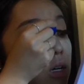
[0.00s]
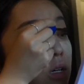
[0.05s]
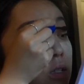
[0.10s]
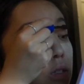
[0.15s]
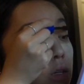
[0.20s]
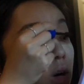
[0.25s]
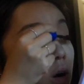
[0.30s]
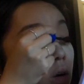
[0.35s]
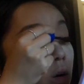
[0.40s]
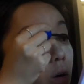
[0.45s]

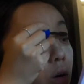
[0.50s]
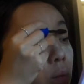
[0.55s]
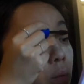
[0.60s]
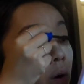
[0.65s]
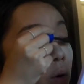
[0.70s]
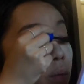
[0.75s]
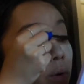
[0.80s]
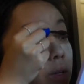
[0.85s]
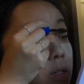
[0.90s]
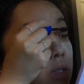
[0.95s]
to go home
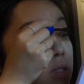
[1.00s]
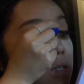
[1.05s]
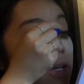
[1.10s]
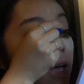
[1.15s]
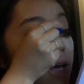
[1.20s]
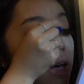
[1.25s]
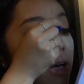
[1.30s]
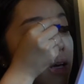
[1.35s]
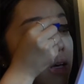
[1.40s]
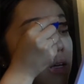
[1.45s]
on
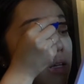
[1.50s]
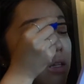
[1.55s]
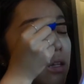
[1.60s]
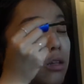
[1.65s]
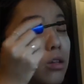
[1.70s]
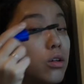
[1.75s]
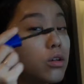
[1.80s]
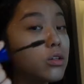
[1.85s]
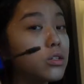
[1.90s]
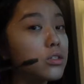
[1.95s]
Wednesday
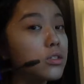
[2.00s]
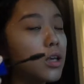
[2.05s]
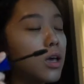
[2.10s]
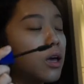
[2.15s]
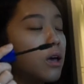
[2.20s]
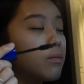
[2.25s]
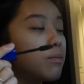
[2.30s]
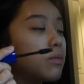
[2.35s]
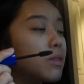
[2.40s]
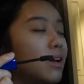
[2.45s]
than
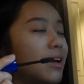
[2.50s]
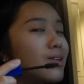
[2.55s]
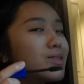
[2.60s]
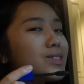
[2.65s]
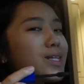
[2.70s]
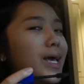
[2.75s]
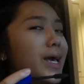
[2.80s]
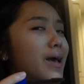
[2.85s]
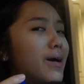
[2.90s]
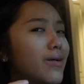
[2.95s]
Thursday? And I
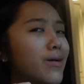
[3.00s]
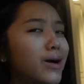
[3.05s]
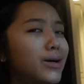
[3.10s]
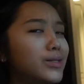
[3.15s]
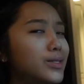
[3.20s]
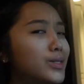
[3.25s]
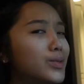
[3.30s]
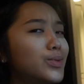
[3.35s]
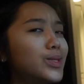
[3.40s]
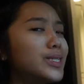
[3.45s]
was like, oh, I'll
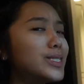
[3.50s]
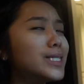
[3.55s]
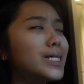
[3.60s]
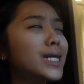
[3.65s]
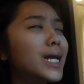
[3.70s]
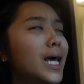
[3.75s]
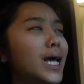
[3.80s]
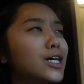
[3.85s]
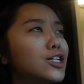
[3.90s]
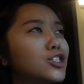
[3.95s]
squeeze
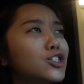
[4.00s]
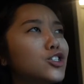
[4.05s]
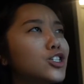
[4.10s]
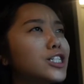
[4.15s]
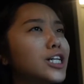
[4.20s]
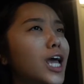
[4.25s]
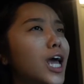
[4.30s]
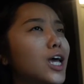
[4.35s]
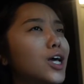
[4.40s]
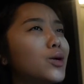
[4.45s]
in an extra
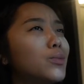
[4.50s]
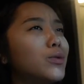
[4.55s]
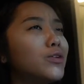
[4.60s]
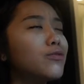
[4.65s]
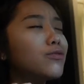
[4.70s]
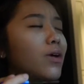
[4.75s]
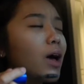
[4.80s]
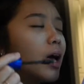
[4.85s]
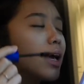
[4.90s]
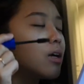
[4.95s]
day, it'll be
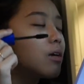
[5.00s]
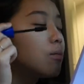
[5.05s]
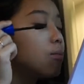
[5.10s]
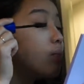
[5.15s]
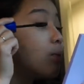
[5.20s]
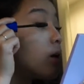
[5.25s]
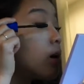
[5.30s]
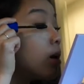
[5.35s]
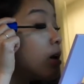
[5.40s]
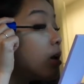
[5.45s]
fine.
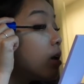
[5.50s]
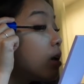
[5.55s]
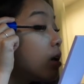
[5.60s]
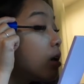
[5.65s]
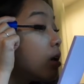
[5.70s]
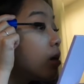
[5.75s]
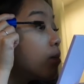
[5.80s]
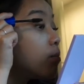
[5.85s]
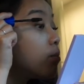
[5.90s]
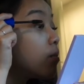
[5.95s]
But
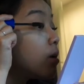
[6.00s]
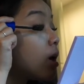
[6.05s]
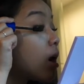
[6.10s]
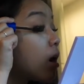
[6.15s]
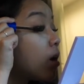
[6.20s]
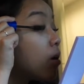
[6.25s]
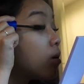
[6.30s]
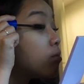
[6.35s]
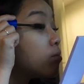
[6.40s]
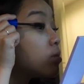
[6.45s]

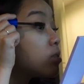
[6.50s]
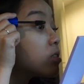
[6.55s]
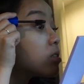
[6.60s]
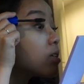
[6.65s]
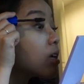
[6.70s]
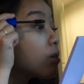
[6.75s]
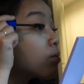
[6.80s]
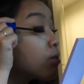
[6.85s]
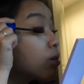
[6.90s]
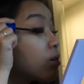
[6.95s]
now I'm just
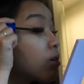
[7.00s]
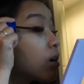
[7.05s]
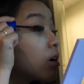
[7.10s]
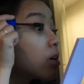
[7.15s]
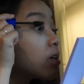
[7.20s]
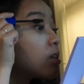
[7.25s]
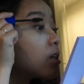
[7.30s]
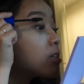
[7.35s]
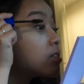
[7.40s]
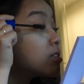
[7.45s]
like
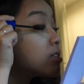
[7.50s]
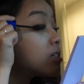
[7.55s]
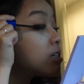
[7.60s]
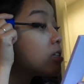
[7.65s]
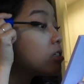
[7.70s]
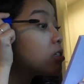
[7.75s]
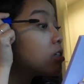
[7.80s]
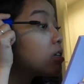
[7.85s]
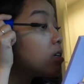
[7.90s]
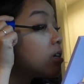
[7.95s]
regretting that
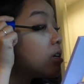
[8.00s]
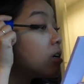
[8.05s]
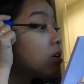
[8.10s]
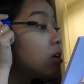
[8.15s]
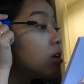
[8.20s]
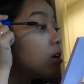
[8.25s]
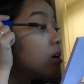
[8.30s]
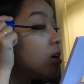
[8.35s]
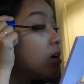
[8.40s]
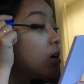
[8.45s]
decision.
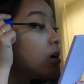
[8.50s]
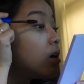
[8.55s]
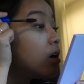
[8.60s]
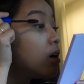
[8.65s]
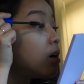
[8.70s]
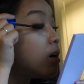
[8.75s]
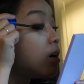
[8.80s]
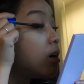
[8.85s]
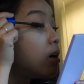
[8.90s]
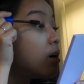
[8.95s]

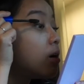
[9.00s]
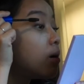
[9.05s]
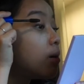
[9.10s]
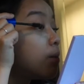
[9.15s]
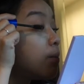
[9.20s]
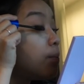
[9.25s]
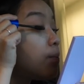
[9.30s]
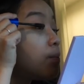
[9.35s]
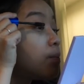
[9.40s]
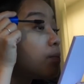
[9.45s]

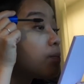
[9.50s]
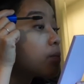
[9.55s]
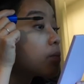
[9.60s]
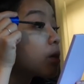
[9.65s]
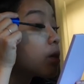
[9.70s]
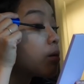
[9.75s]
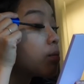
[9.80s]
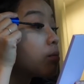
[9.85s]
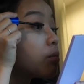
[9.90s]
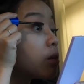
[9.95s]

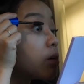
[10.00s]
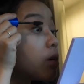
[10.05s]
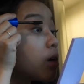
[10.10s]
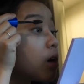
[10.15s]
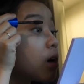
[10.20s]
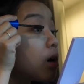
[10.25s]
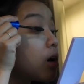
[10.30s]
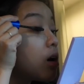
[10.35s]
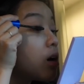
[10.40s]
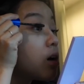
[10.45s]
But
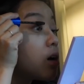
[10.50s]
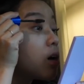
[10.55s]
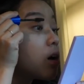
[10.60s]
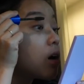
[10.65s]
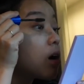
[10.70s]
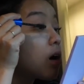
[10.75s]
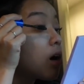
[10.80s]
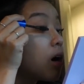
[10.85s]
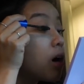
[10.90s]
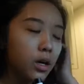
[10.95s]
yeah,
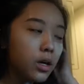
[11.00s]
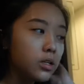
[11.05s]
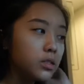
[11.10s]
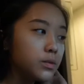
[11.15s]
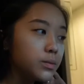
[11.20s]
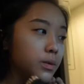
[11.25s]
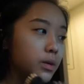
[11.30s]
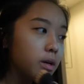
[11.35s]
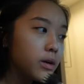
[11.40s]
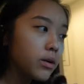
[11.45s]

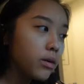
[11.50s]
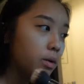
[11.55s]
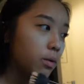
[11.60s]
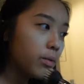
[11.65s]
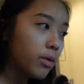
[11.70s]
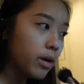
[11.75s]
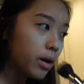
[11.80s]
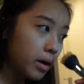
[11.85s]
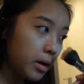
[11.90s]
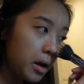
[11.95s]
it's been
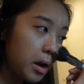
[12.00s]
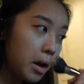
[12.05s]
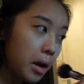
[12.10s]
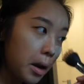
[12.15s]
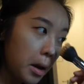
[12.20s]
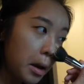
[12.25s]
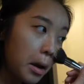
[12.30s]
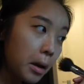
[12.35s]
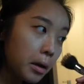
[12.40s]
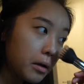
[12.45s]
one
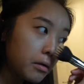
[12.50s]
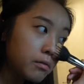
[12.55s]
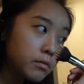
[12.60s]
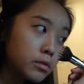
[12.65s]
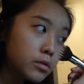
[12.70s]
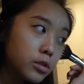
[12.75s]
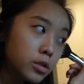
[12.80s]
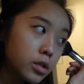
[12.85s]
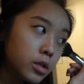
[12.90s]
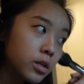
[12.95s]
heck of
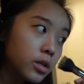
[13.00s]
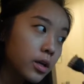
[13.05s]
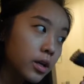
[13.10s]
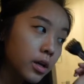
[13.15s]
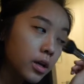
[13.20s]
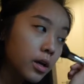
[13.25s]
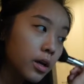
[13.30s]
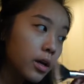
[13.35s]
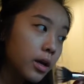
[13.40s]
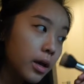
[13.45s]
a
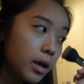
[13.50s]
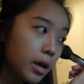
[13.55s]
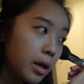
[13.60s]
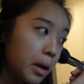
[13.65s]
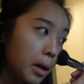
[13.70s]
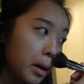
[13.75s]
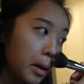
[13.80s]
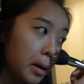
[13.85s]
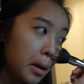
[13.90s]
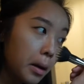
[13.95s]
journey,
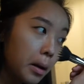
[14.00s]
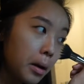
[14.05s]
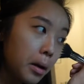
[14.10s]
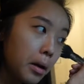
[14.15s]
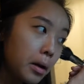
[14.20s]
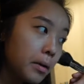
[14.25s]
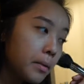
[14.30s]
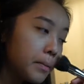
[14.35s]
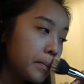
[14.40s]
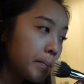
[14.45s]
and
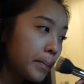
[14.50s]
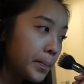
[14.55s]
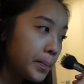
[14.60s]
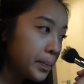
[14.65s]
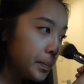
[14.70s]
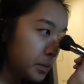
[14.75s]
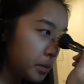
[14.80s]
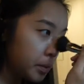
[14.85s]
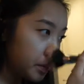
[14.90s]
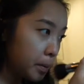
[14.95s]

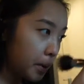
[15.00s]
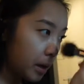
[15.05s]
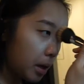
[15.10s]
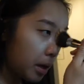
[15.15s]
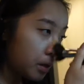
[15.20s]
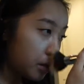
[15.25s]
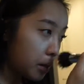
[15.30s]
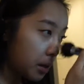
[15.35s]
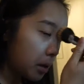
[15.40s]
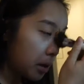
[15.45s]

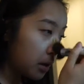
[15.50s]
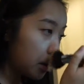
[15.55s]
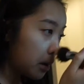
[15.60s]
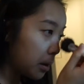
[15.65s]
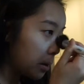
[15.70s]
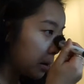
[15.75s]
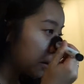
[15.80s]
I think